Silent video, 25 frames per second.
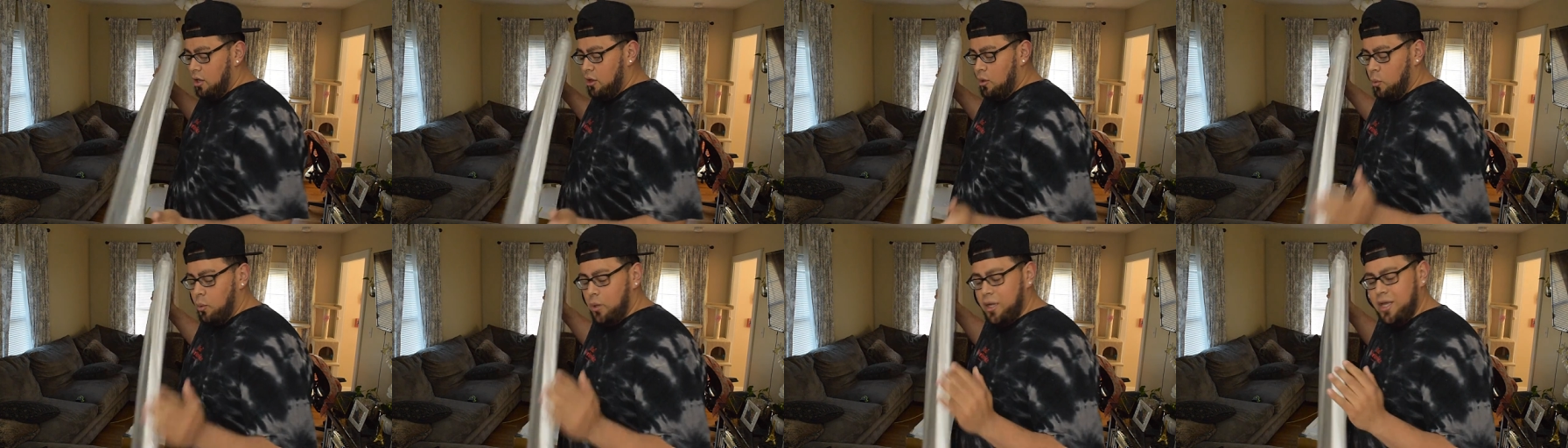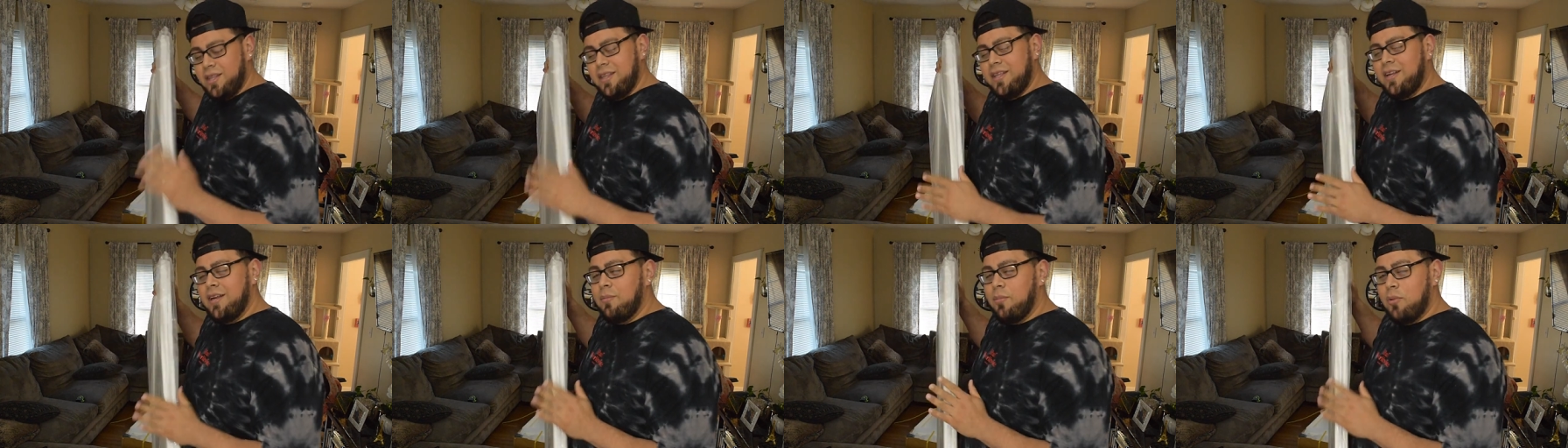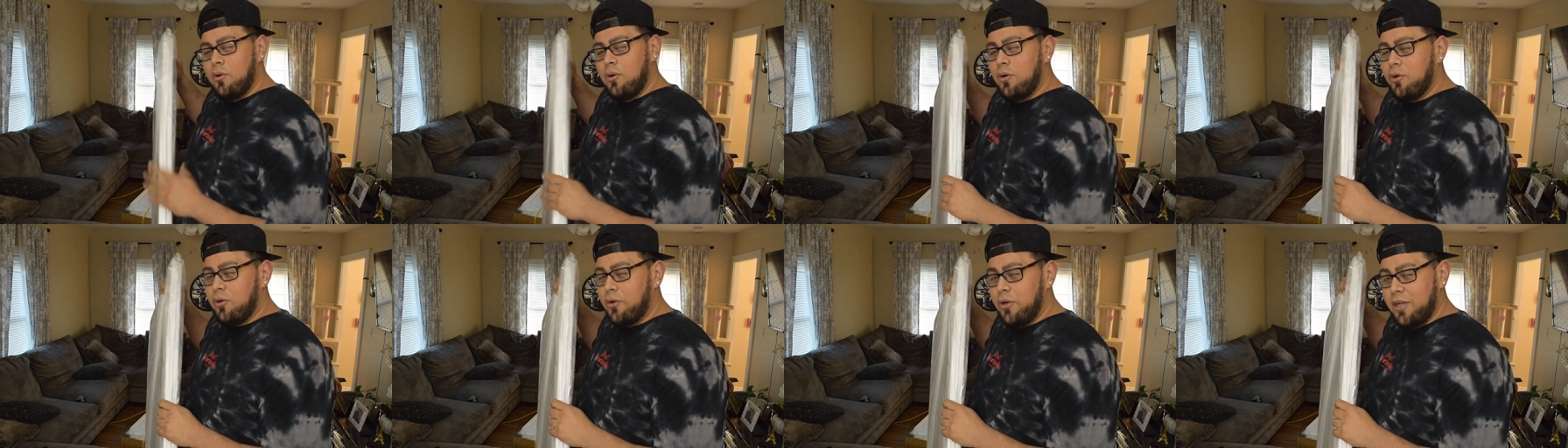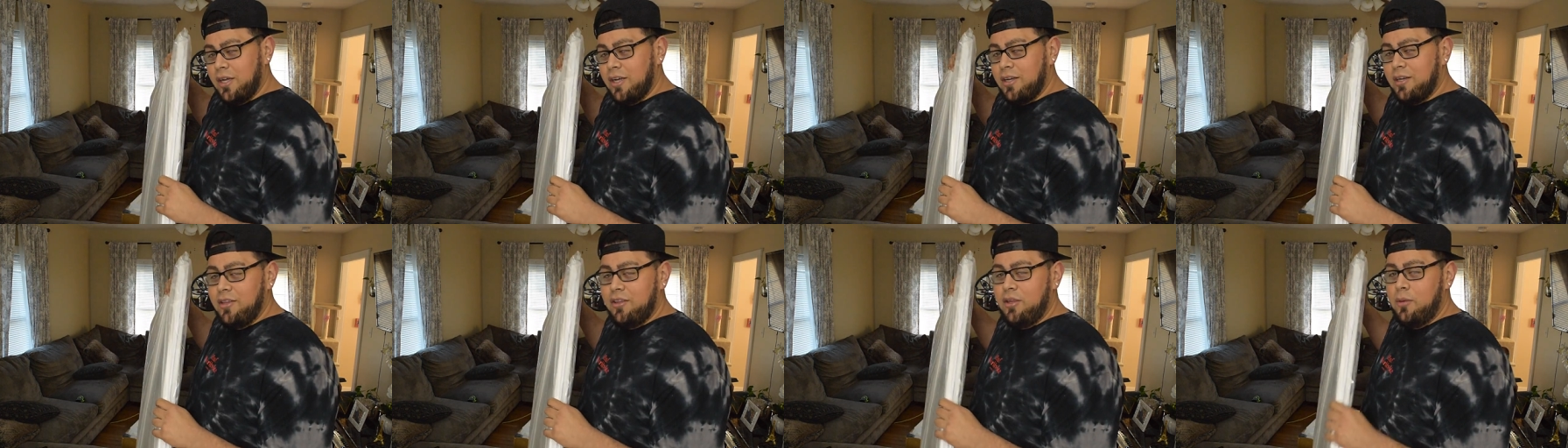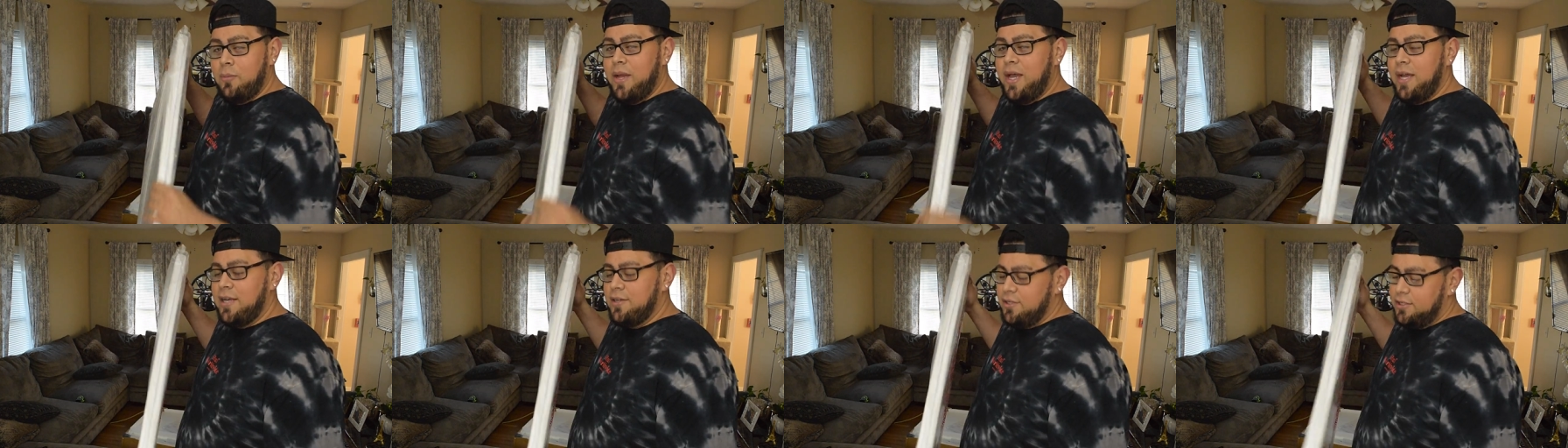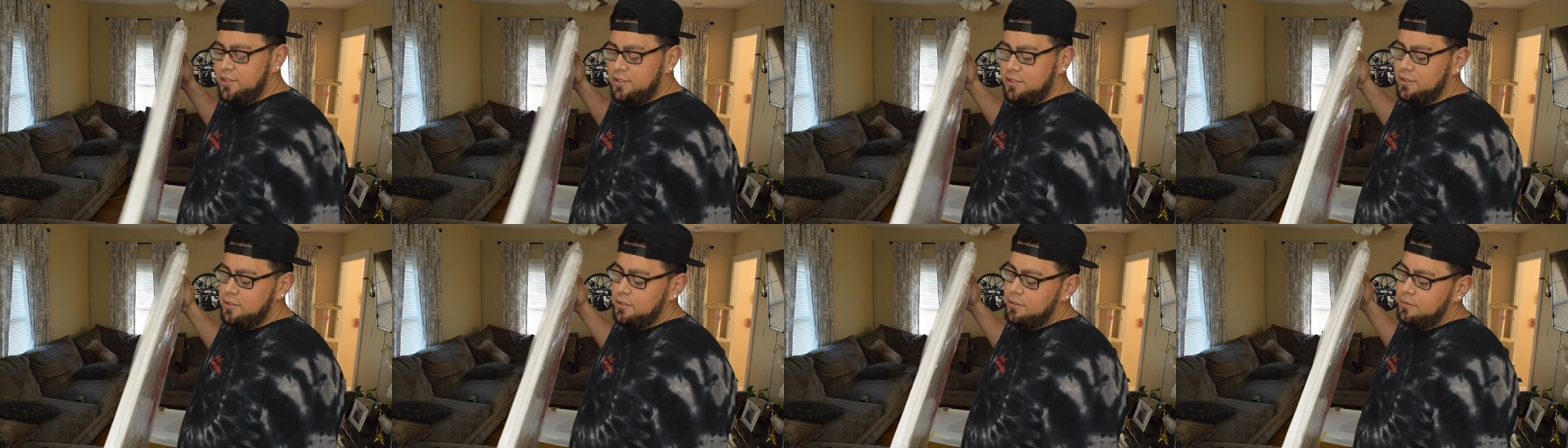we ended up ordering another
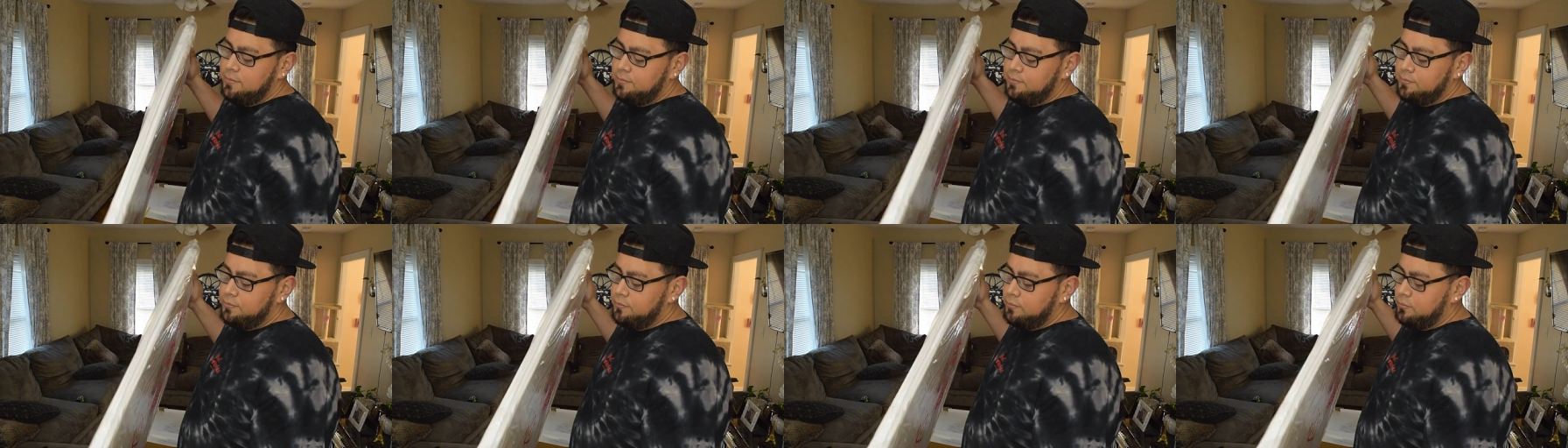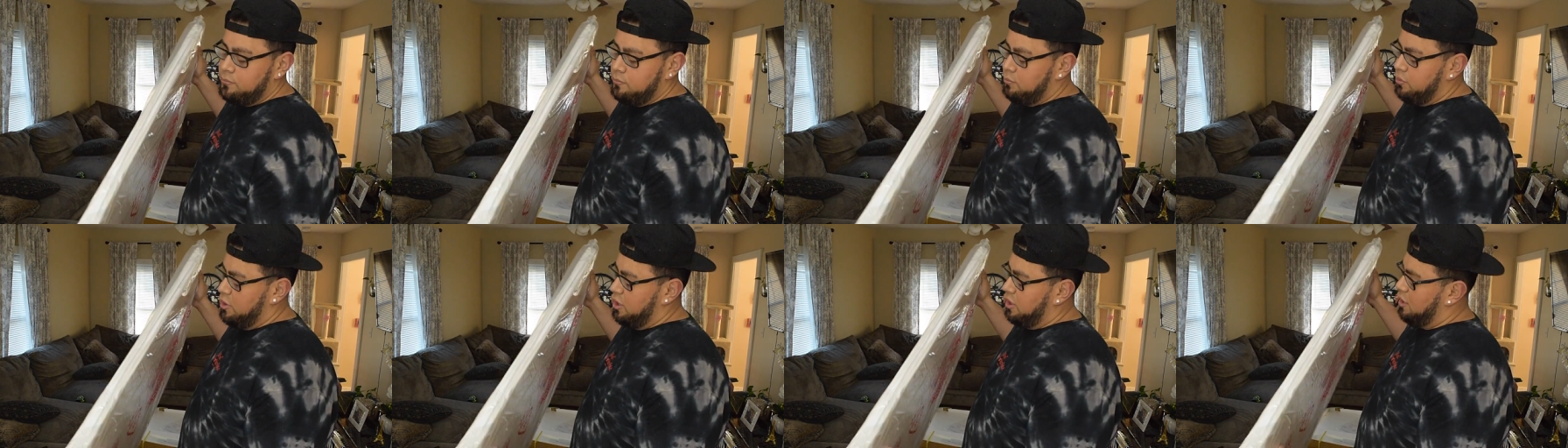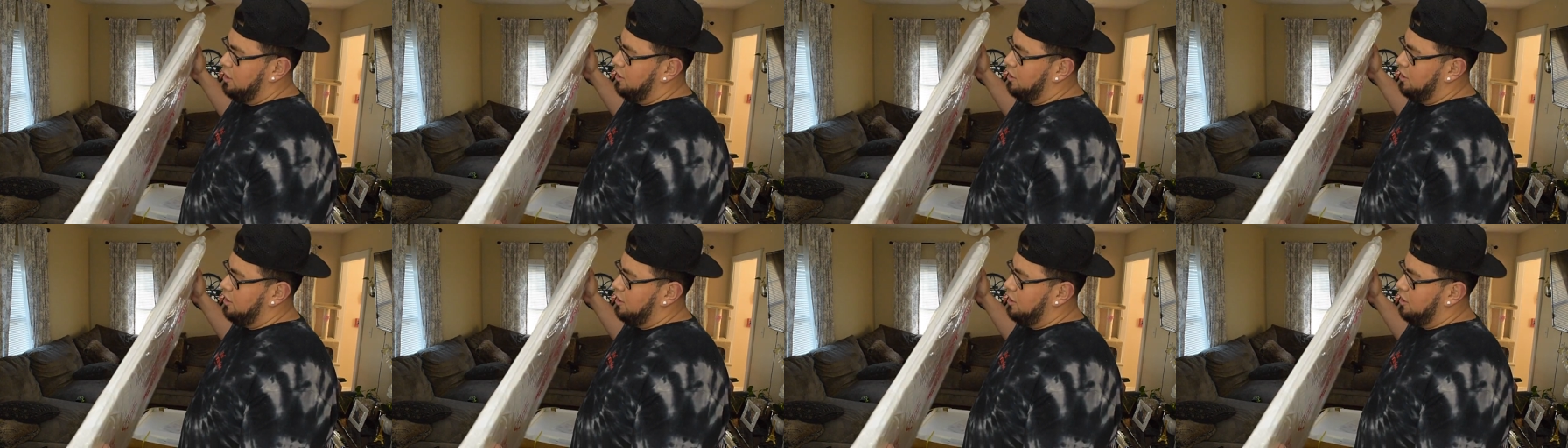mattress, but